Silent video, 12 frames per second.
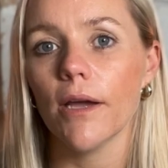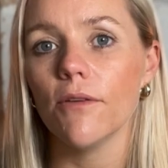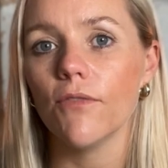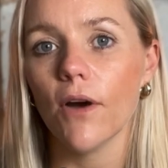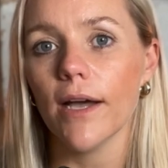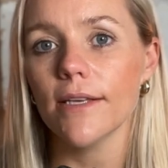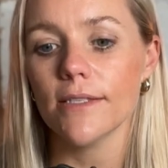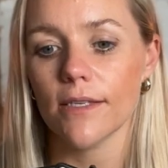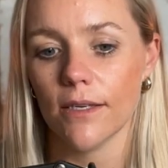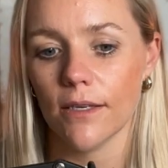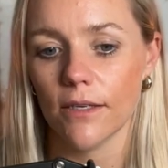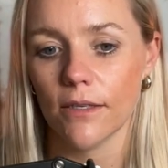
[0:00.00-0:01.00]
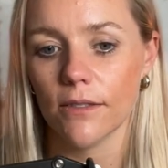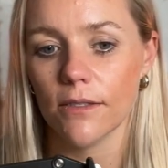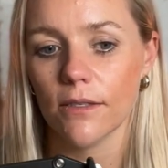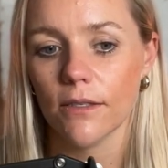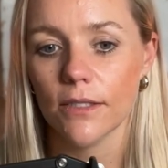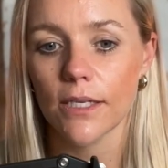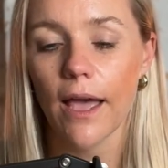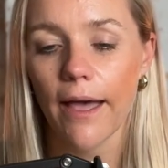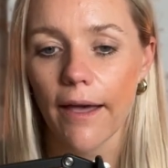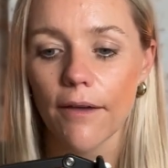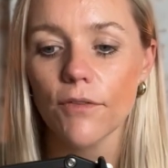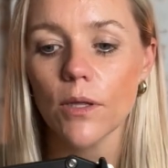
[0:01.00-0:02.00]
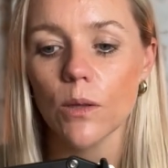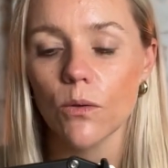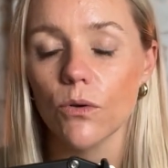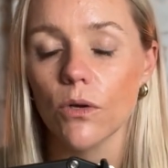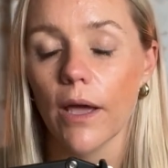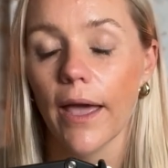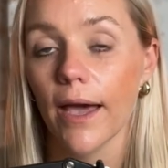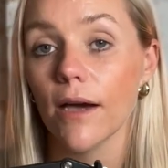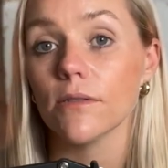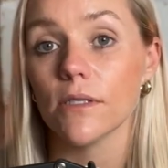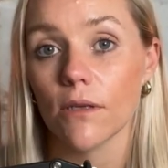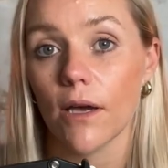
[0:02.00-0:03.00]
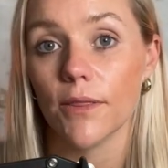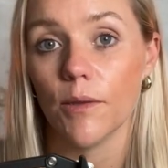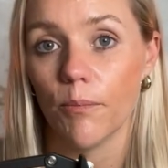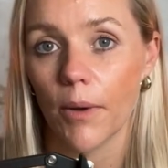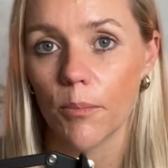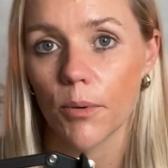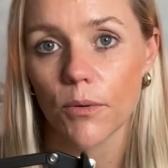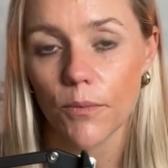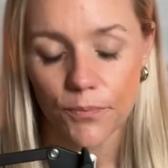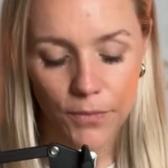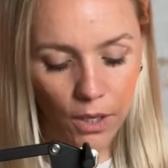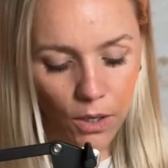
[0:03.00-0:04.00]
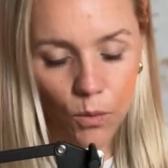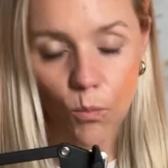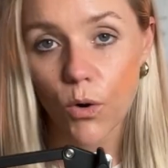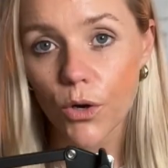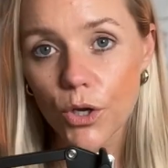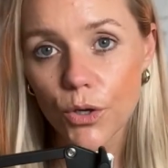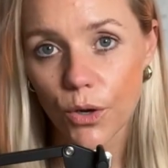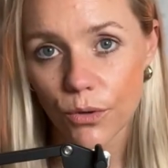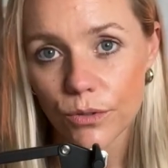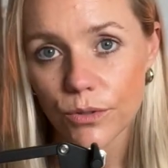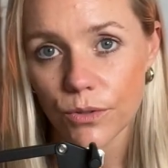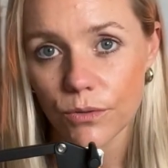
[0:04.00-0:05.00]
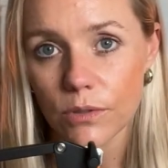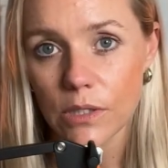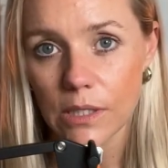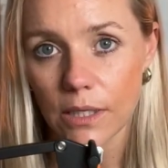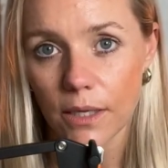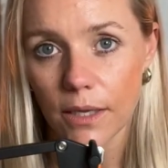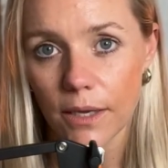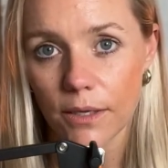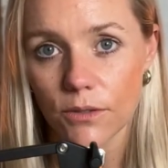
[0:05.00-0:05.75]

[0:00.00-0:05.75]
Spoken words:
advice is to have a look outside the bubble. What are go-to skincare